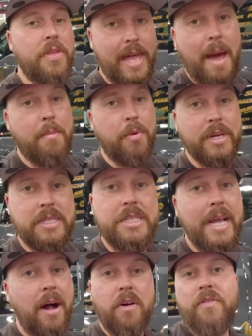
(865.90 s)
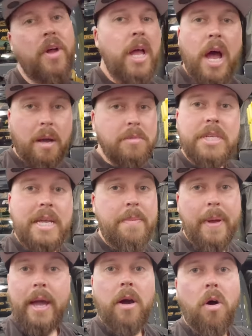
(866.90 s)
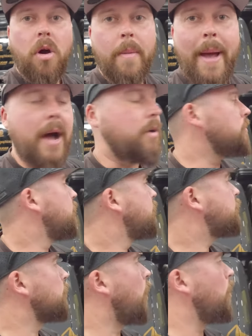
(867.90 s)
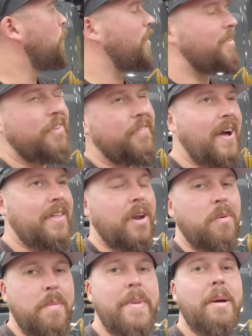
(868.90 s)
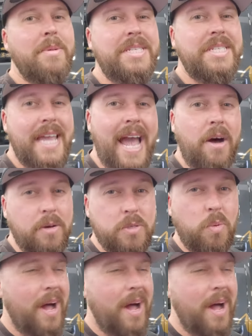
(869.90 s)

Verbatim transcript: the camper itself. I'm sleeping or I'm out. So the fact that I wouldn't be able to see out as